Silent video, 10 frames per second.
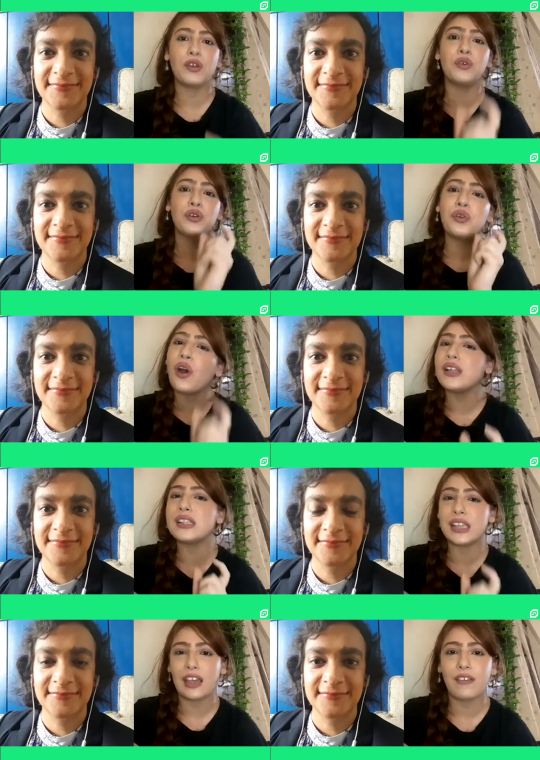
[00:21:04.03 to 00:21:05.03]
Speaker 1: you do not
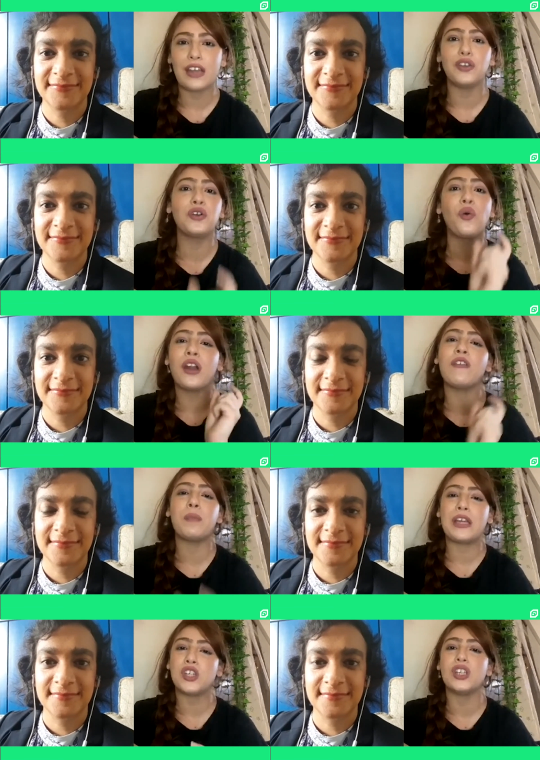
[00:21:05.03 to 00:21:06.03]
save and you don't have a
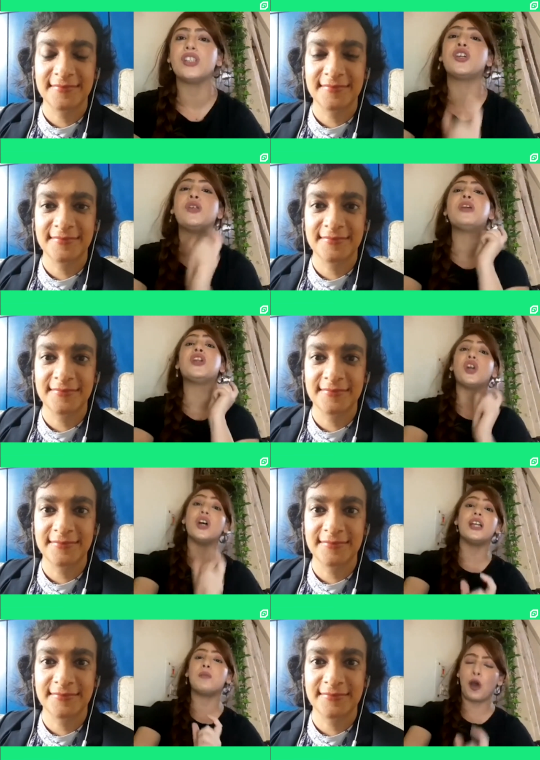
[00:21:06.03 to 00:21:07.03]
pension, it's going to be
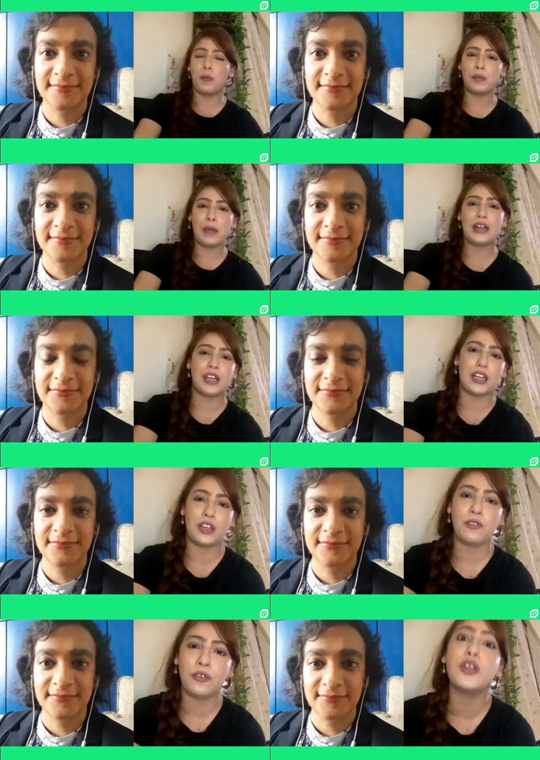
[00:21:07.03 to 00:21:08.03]
really problematic
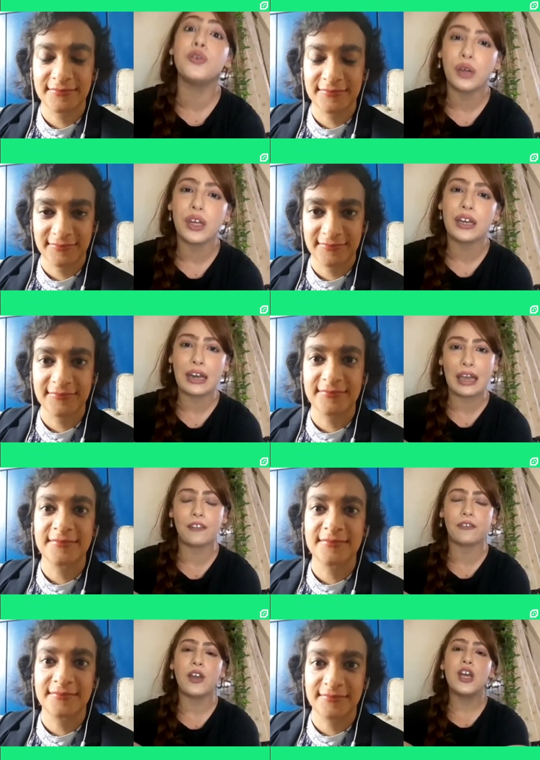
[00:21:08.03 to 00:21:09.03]
for you in life.
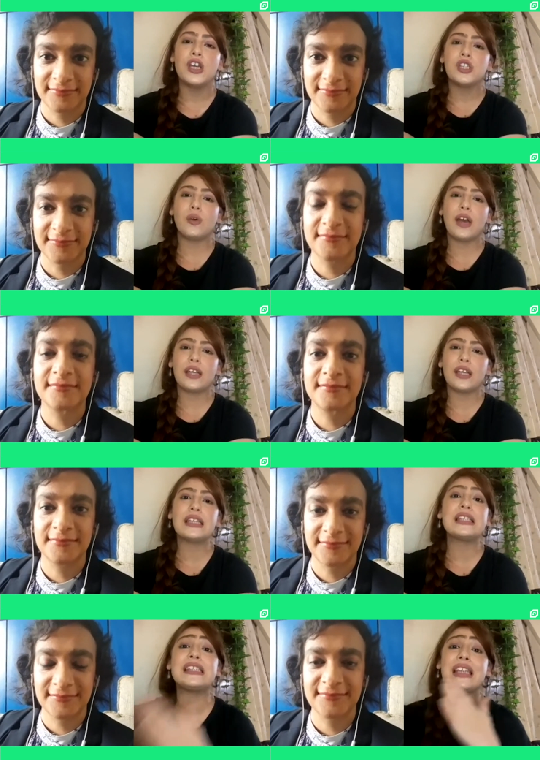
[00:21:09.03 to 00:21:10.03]
So I think
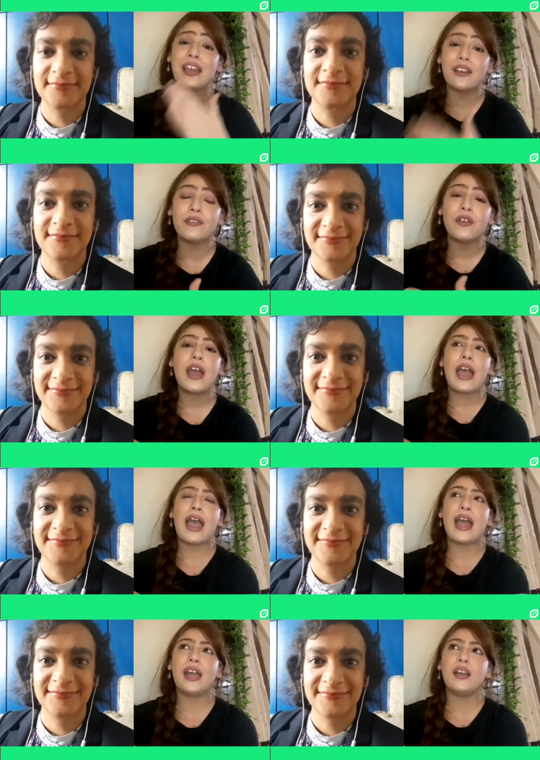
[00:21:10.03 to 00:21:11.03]
save,
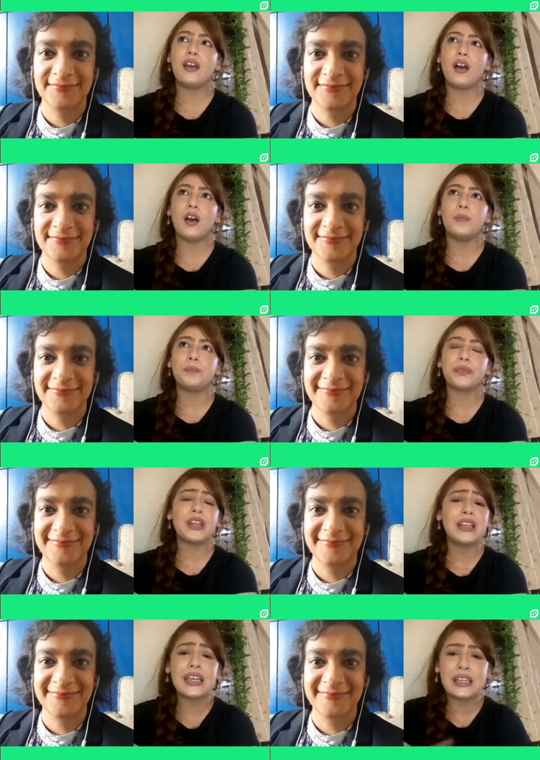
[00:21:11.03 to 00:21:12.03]
and um,
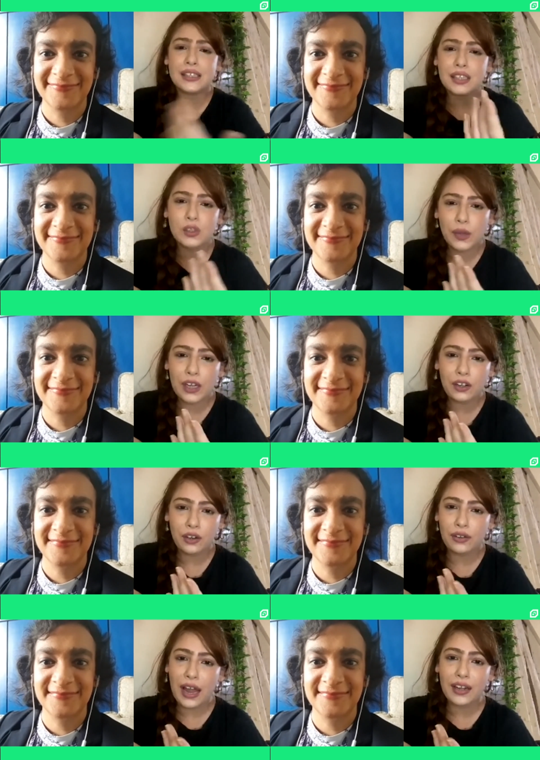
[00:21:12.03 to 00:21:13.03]
the easiest way to do
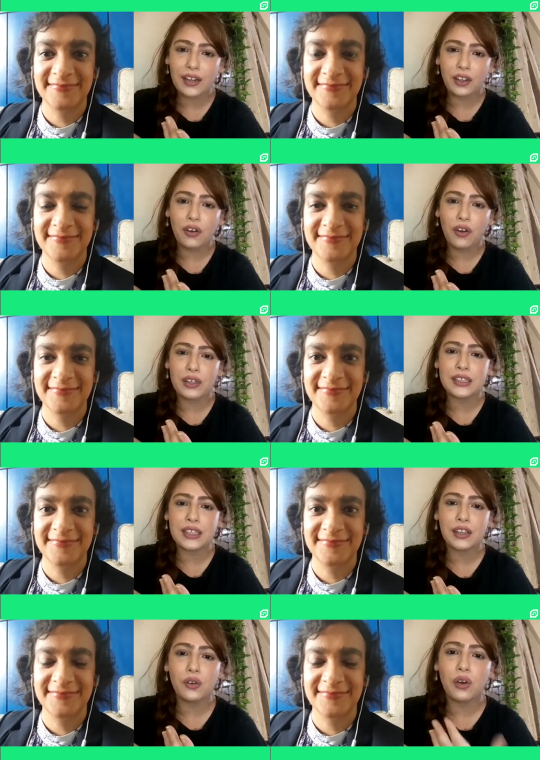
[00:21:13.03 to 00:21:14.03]
that, you know, honestly,
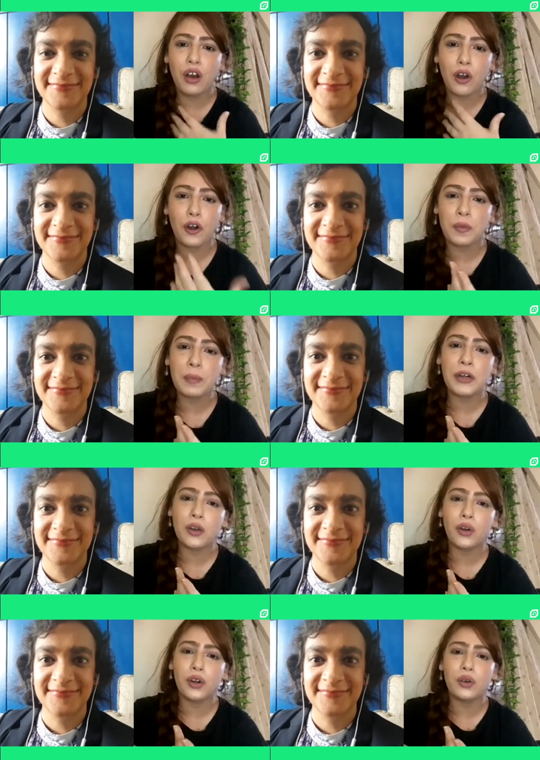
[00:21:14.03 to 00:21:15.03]
you know, a lot of people
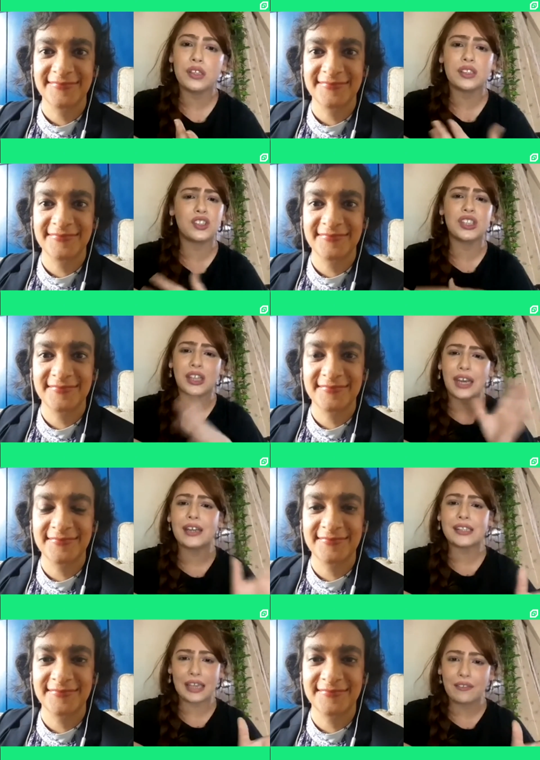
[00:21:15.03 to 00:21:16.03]
don't know, is just create a
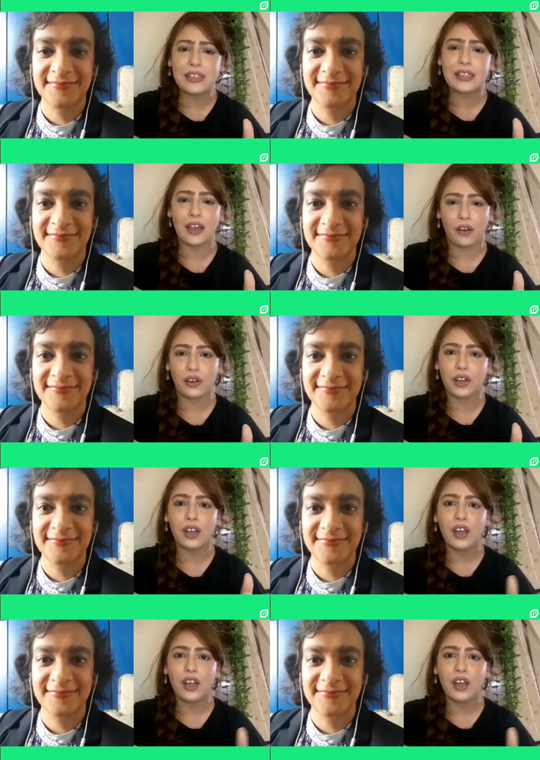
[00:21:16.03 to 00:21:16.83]
savings account.